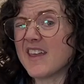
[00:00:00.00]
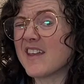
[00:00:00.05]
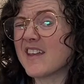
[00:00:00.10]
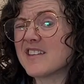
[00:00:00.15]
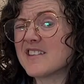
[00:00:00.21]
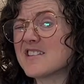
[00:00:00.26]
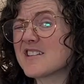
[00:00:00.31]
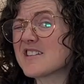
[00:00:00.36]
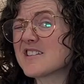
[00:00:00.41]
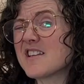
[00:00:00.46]

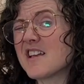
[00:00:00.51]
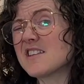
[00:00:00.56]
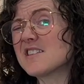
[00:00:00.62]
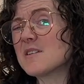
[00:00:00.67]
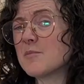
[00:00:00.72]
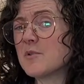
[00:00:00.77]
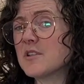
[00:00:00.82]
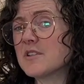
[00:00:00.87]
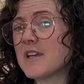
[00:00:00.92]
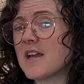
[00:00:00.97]
it's
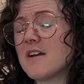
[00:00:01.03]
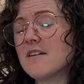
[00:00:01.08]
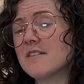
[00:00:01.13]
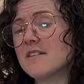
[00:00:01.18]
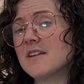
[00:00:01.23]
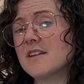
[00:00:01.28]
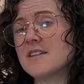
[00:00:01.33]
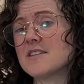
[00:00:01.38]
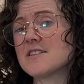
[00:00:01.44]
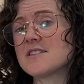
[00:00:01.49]
accessible down
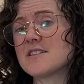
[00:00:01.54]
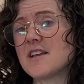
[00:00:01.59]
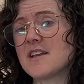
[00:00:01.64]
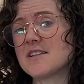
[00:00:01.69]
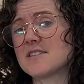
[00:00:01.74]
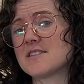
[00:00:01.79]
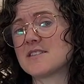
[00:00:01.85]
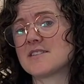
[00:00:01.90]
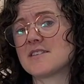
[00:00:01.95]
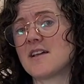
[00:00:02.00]
in the
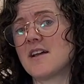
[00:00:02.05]
States.